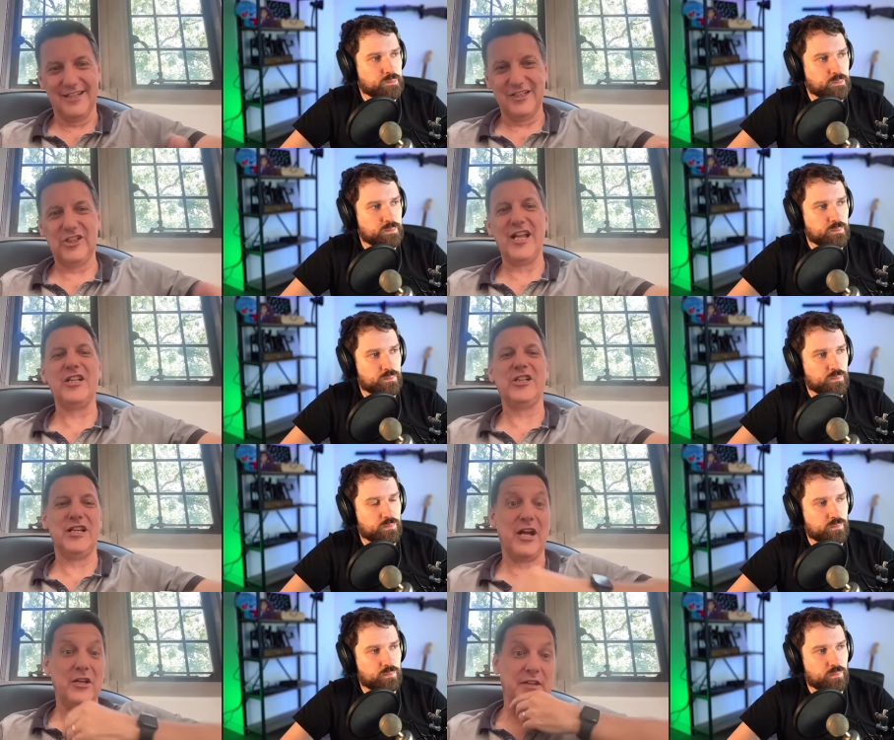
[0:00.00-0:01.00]

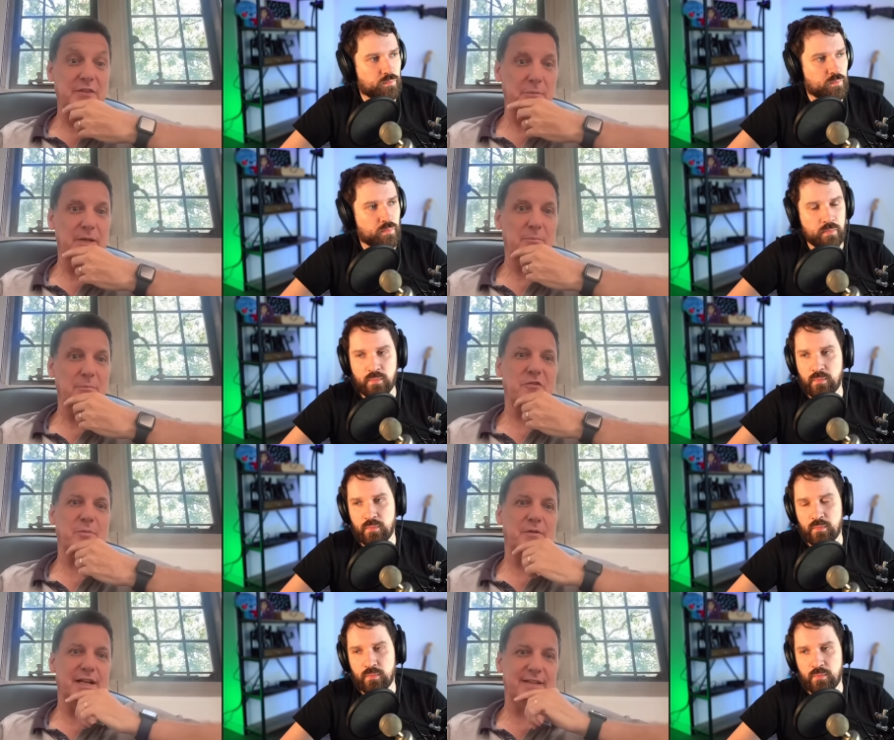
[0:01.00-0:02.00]
Speaker 1: changing how you did the
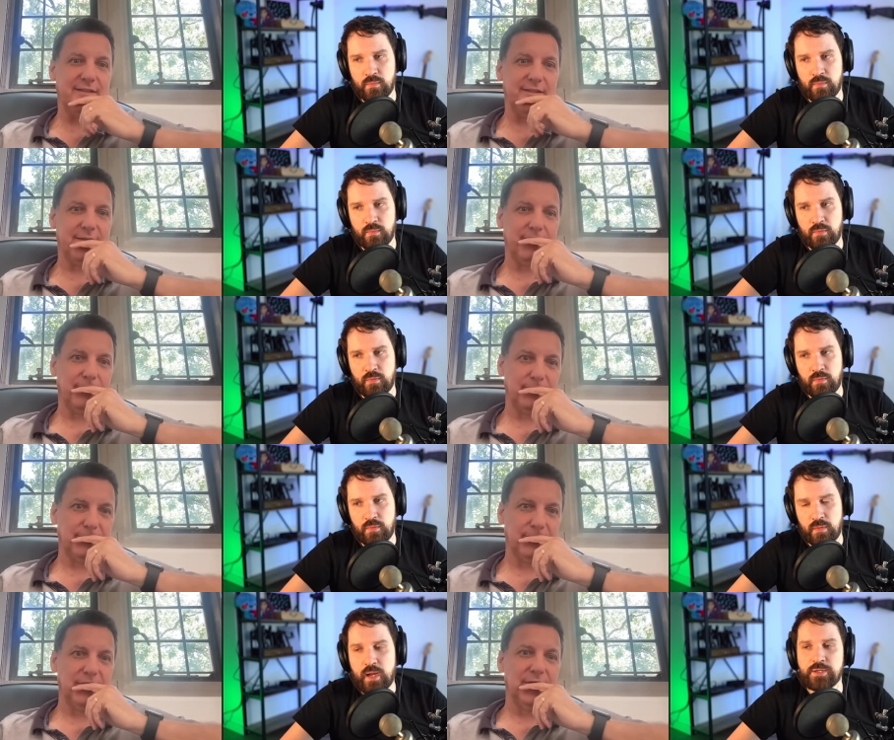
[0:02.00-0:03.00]
reimbursement rates.
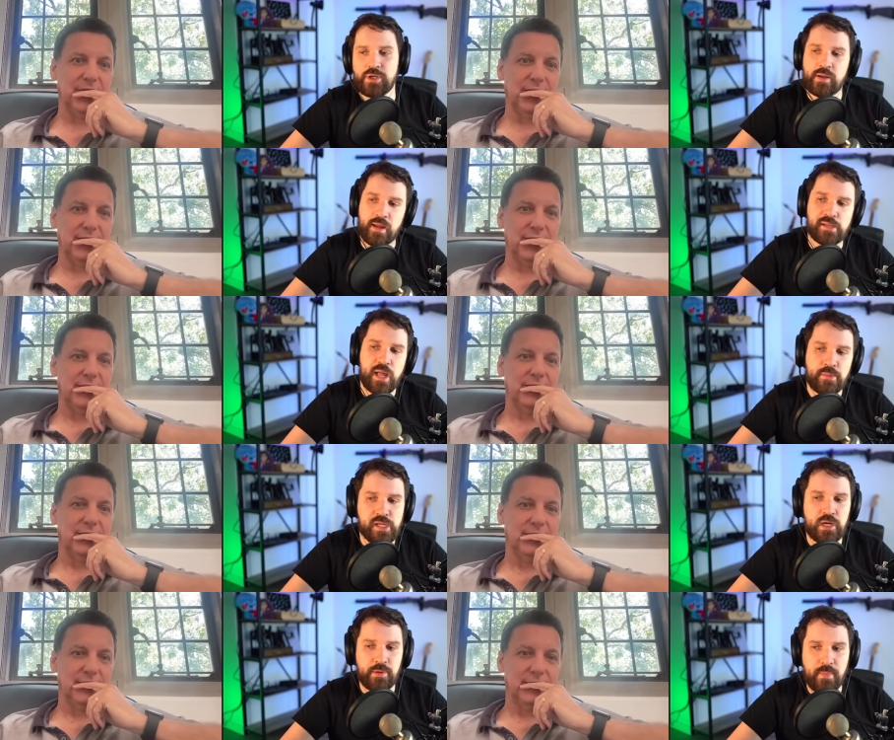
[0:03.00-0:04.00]
Speaker 2: Gotcha. Okay, because that was
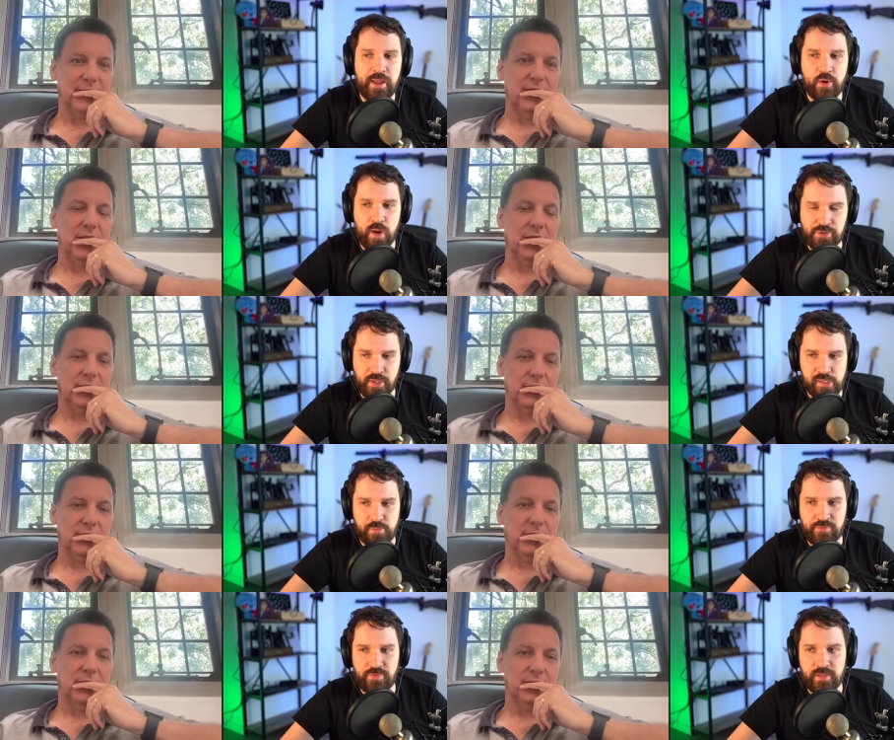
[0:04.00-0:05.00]
going to be my question, because it
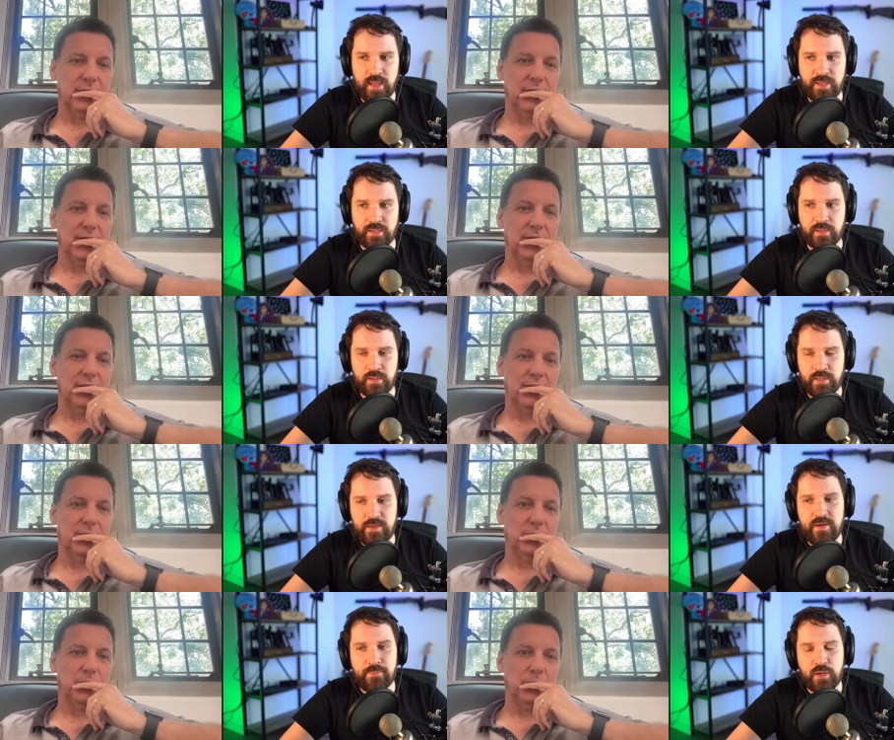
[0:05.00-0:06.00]
would feel like
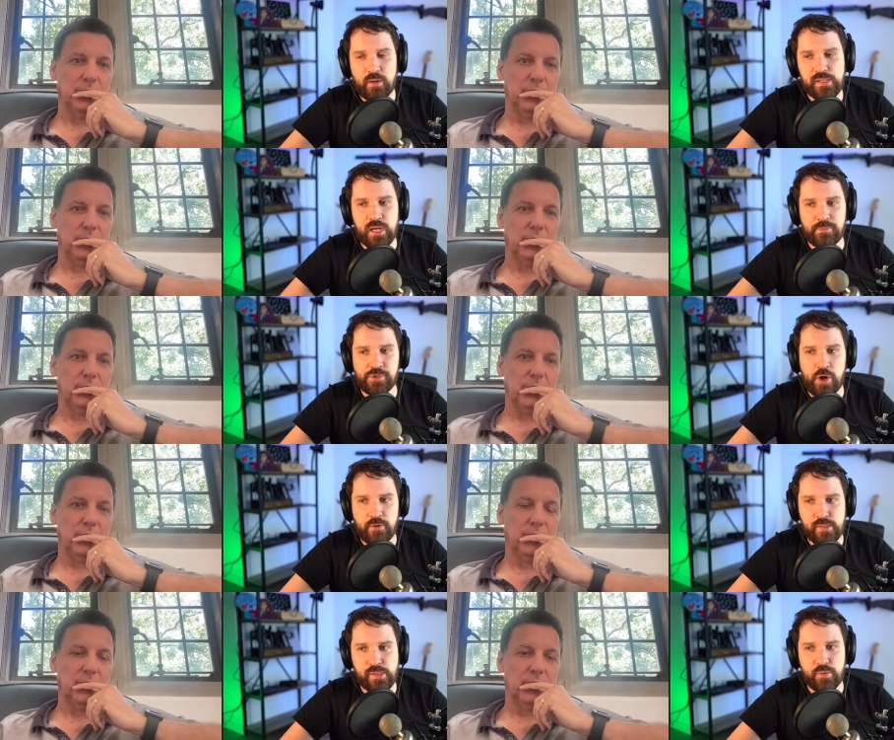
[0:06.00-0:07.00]
if I'm going to go set up a
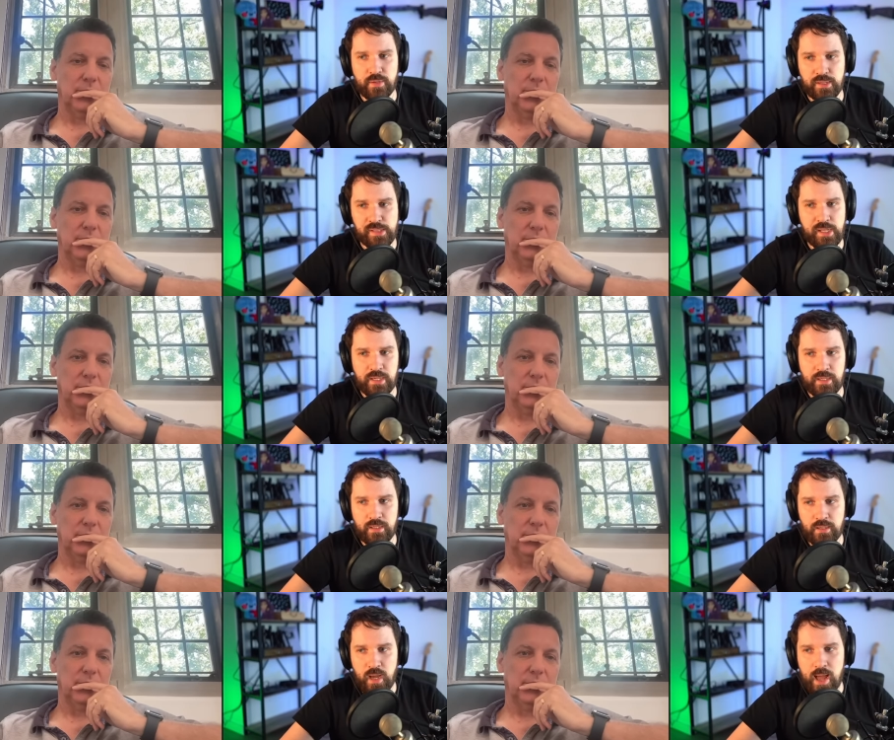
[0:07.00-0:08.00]
charter school in a city,
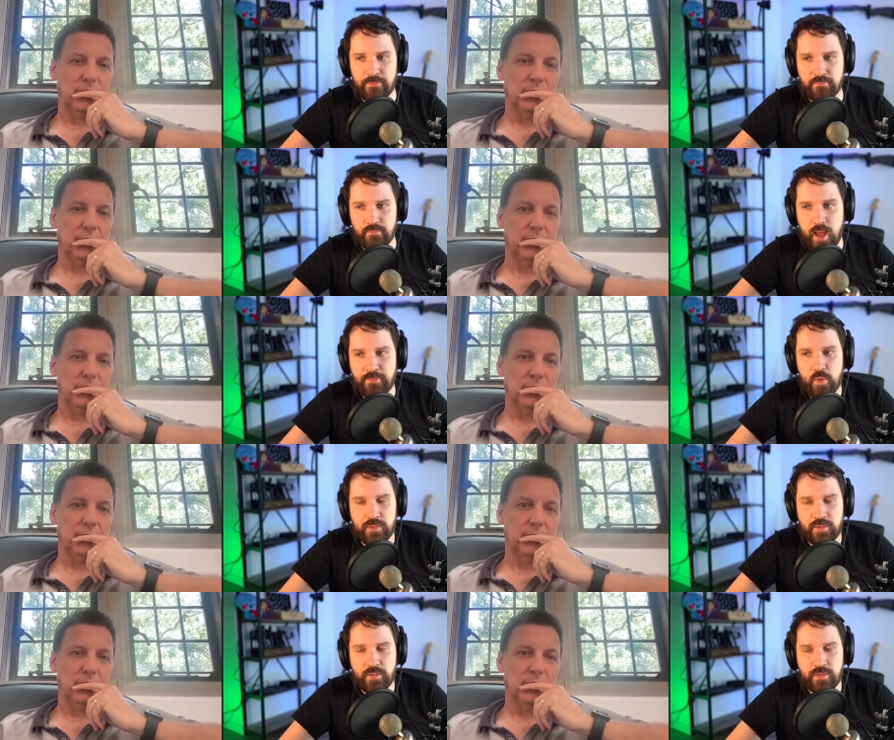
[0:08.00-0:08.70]
I'm I'm going